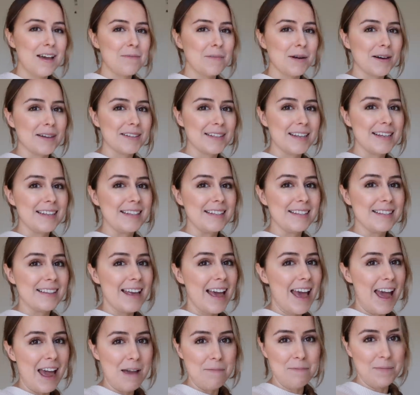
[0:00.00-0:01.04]
because it is
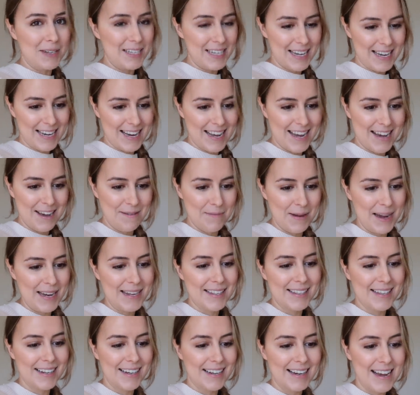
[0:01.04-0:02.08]
empty in here
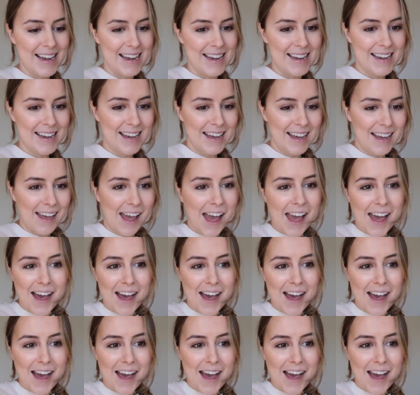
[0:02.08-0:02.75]
basically.